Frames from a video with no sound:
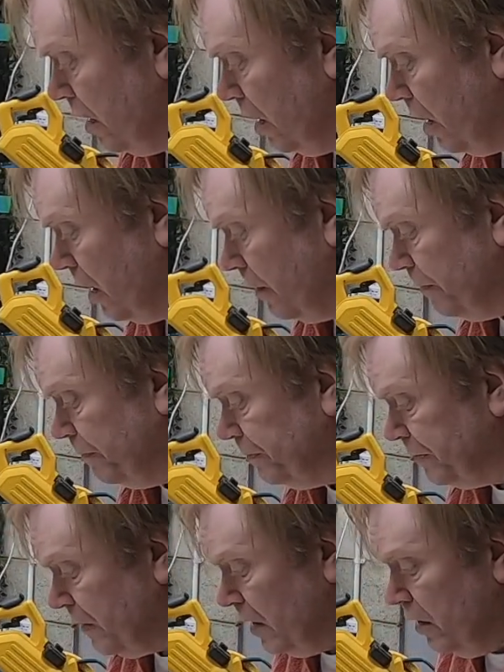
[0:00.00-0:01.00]

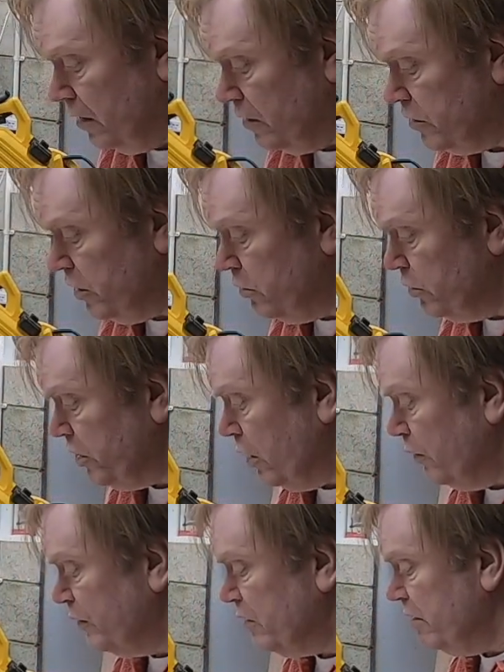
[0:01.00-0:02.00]
The two
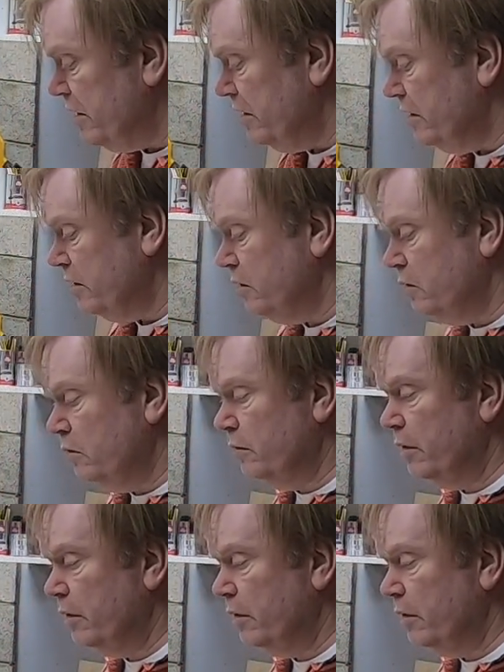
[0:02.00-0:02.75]
shelves are identical.